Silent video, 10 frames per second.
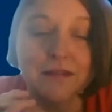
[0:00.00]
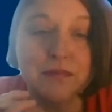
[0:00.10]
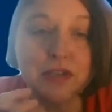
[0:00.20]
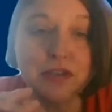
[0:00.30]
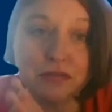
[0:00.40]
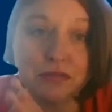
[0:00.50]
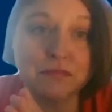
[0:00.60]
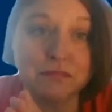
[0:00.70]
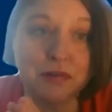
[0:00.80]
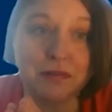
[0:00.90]
but you
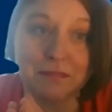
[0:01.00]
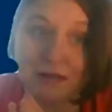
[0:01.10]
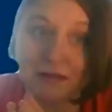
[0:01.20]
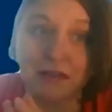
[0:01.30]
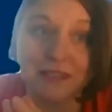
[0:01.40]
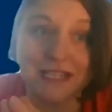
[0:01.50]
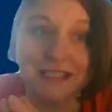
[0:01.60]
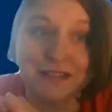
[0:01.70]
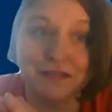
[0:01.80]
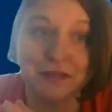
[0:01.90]
knew more about the
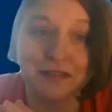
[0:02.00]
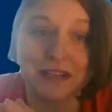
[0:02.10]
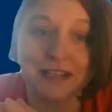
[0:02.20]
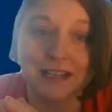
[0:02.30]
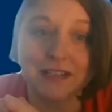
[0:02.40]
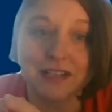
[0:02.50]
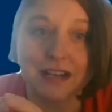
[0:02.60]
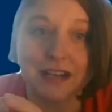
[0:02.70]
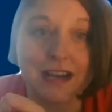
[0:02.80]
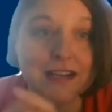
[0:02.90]
content of your
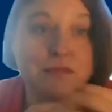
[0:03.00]
collection, and you were